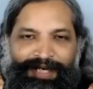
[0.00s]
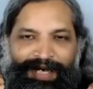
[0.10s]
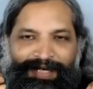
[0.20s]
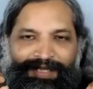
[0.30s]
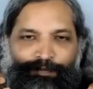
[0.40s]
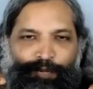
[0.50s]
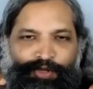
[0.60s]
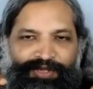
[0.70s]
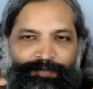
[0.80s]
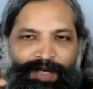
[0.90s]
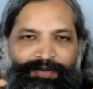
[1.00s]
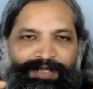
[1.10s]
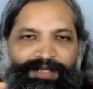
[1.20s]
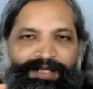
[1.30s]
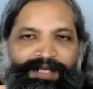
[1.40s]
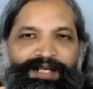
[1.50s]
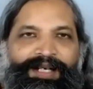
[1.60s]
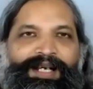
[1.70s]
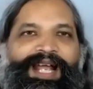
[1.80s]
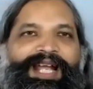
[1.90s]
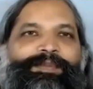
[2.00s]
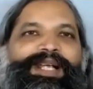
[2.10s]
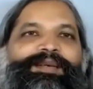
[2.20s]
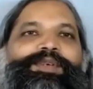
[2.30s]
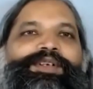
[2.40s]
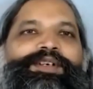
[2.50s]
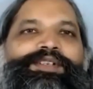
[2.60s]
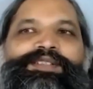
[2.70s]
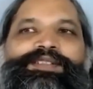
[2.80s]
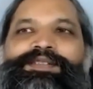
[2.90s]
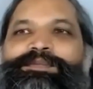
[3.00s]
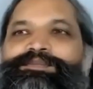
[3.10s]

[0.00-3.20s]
and then push the boundary and make more conscious.